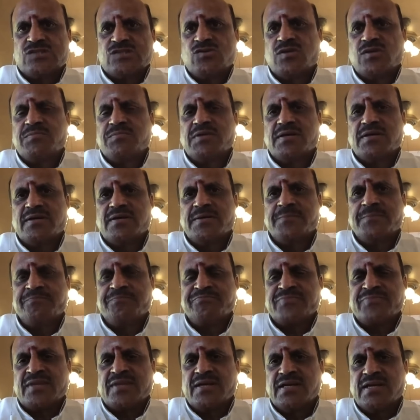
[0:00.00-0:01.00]
not be a
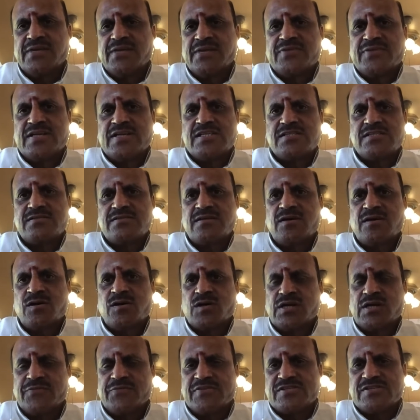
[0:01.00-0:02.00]
difference
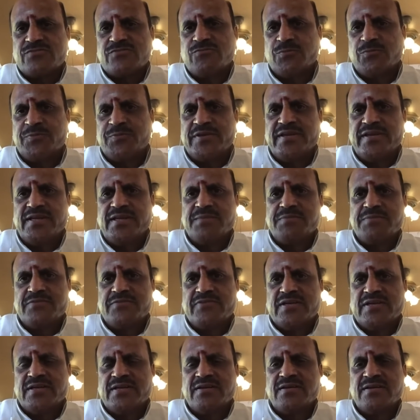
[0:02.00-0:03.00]
or difference of opinion
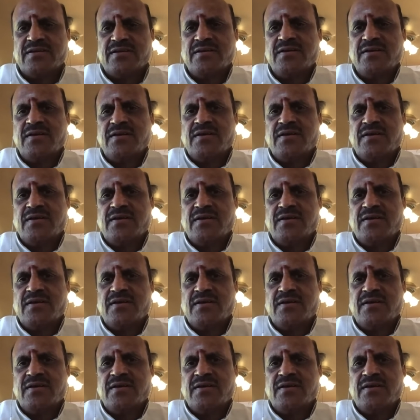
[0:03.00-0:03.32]
between